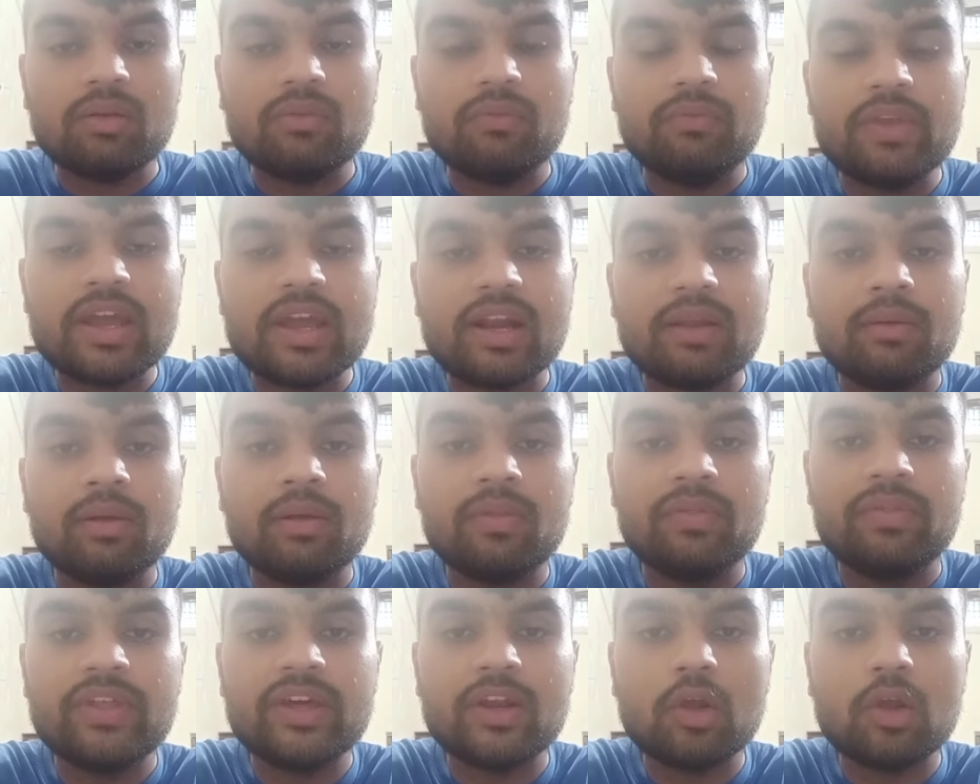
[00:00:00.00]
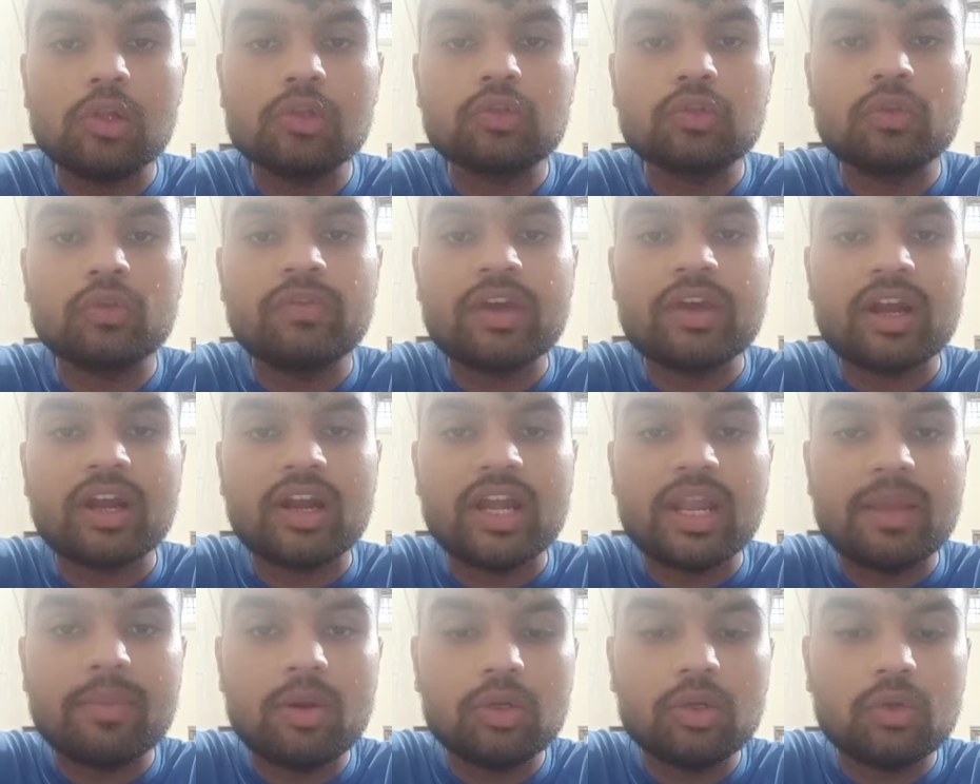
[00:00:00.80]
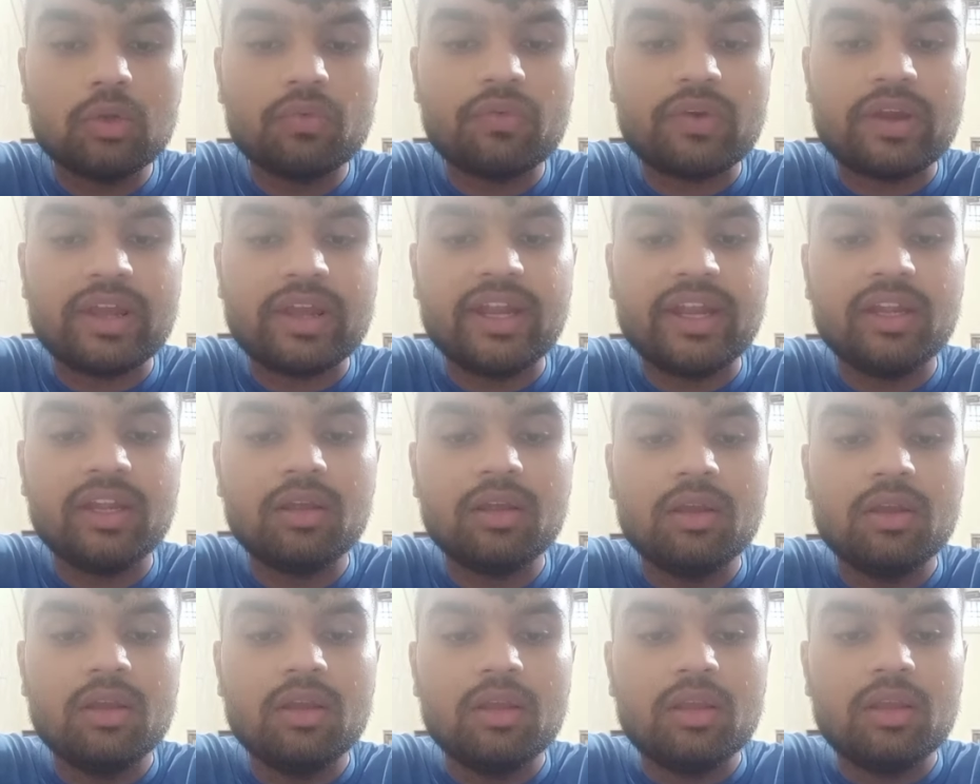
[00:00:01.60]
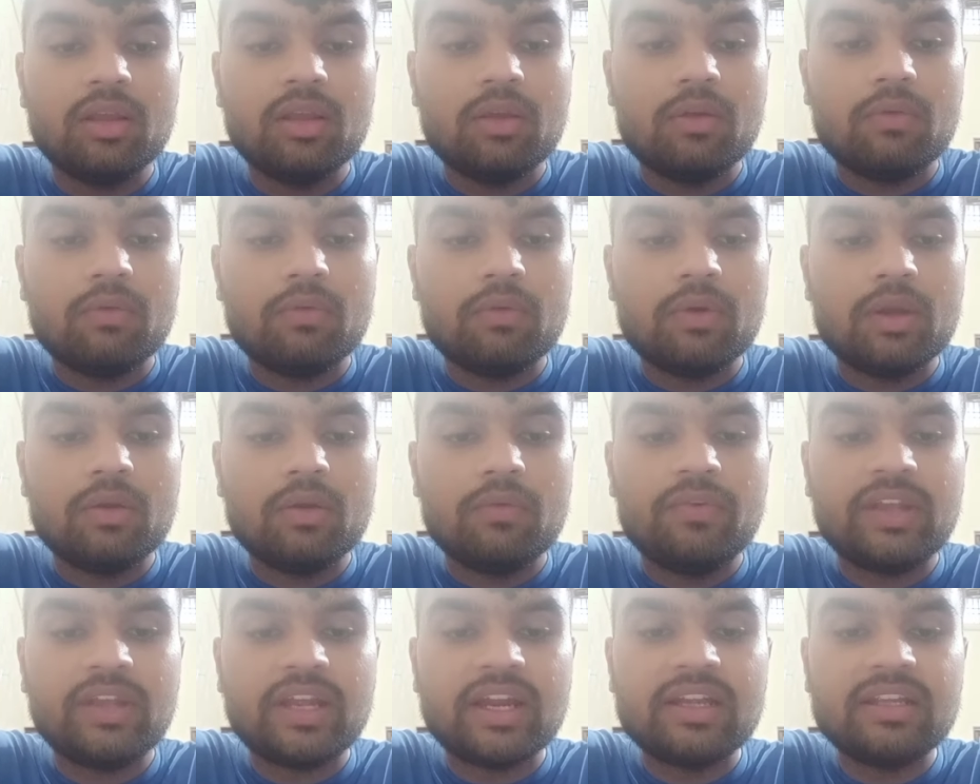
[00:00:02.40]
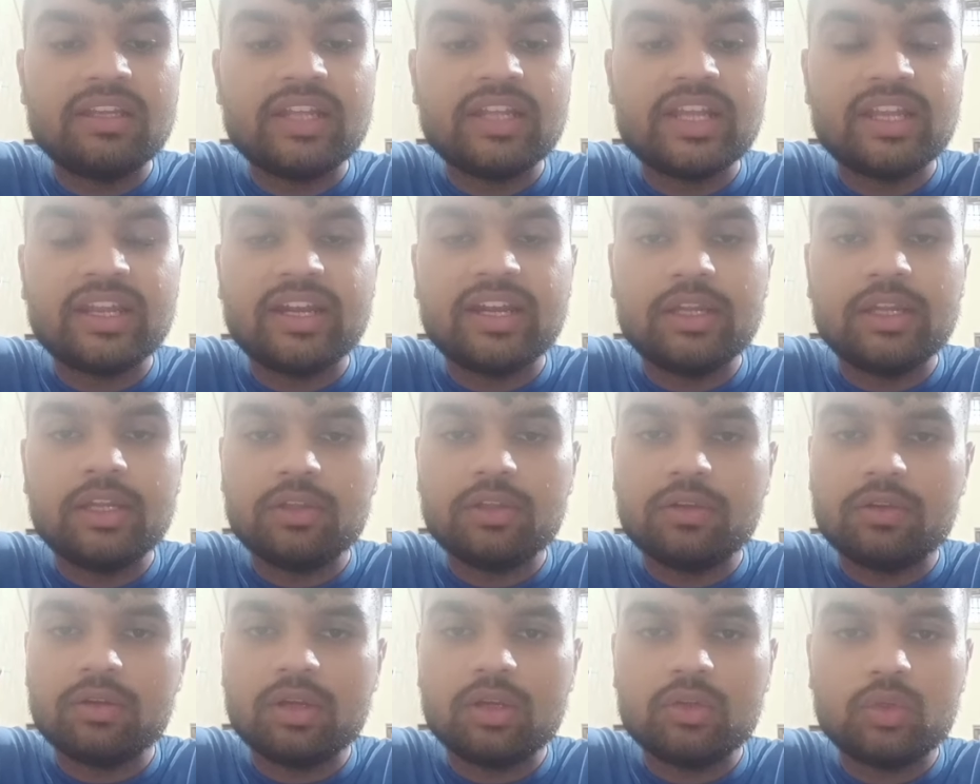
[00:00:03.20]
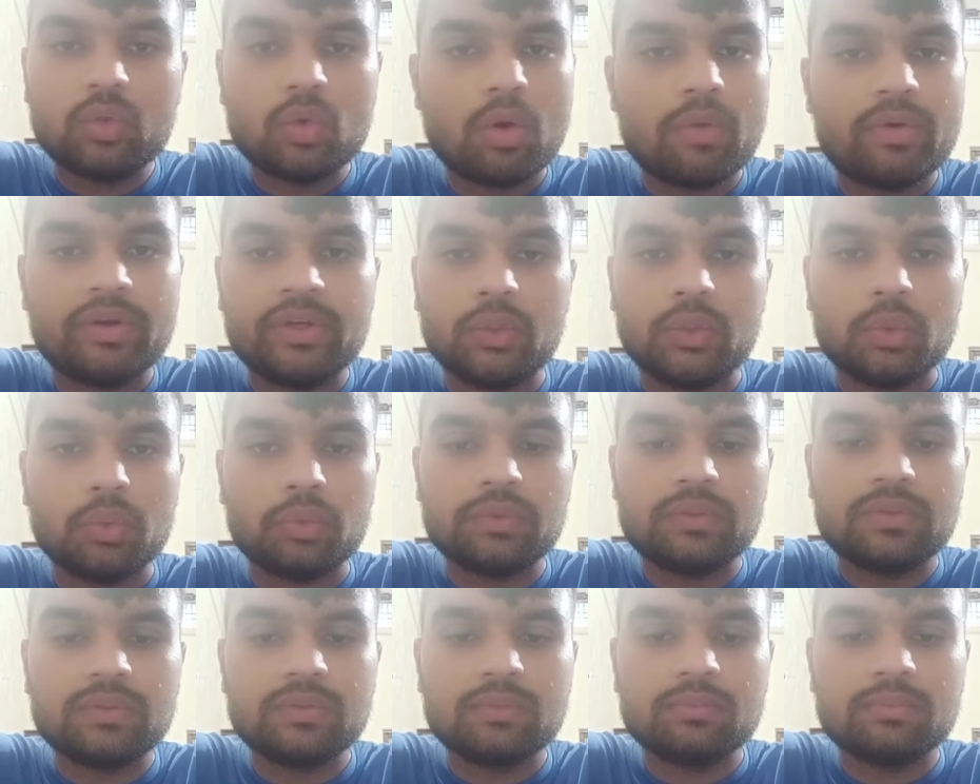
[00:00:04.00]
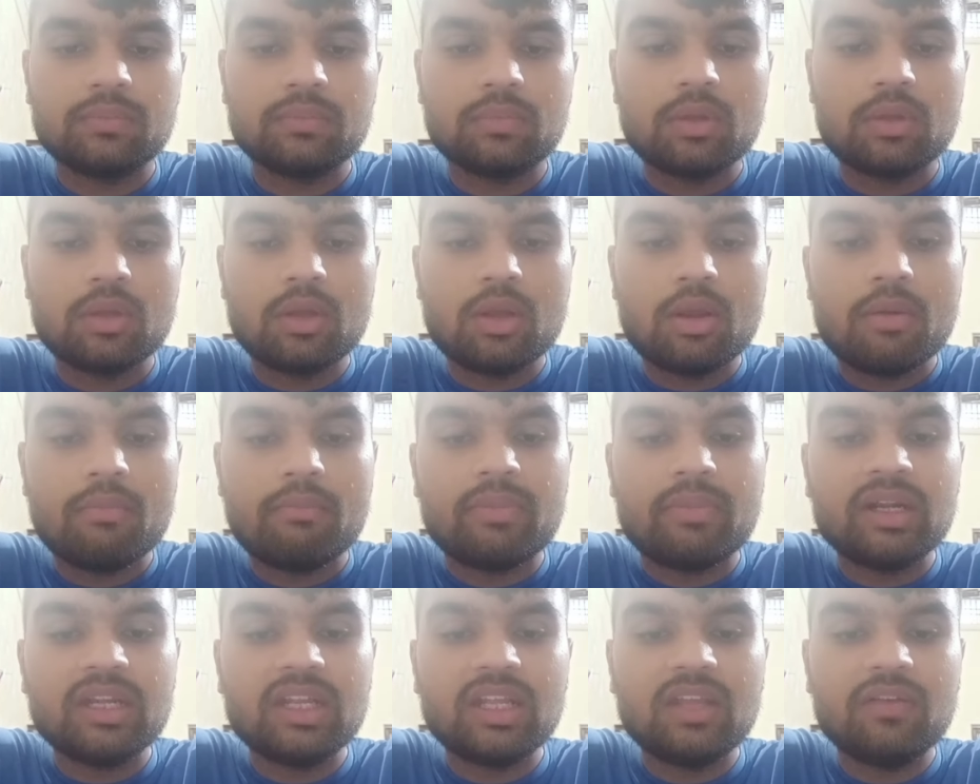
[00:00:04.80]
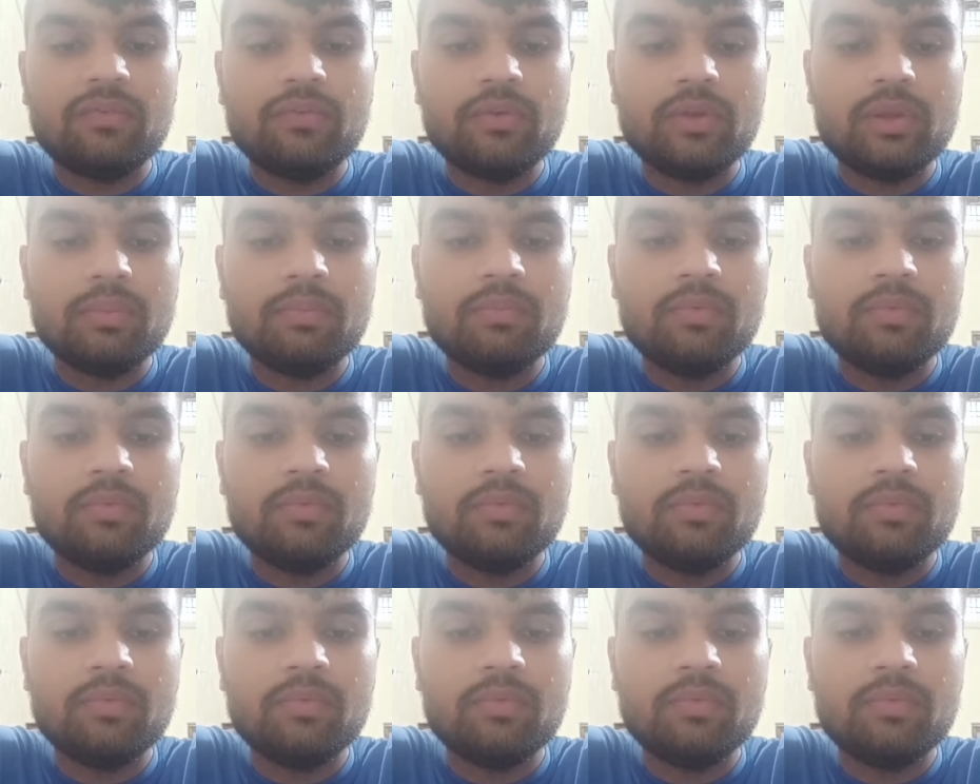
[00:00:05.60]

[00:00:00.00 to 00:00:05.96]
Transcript: are unable to find, we can take it to our use. But if we